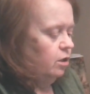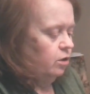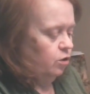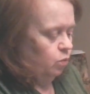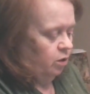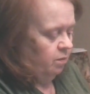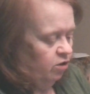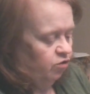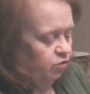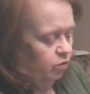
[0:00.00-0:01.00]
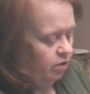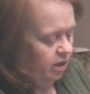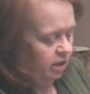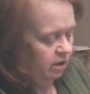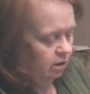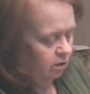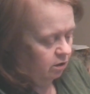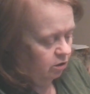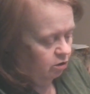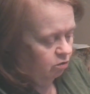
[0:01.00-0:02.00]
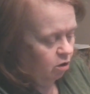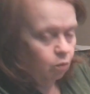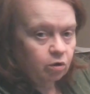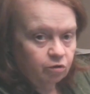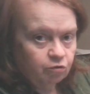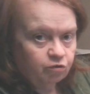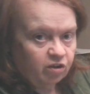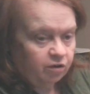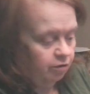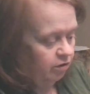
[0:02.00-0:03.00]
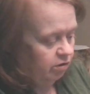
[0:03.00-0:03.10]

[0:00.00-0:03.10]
you want to sure that you know where your center is,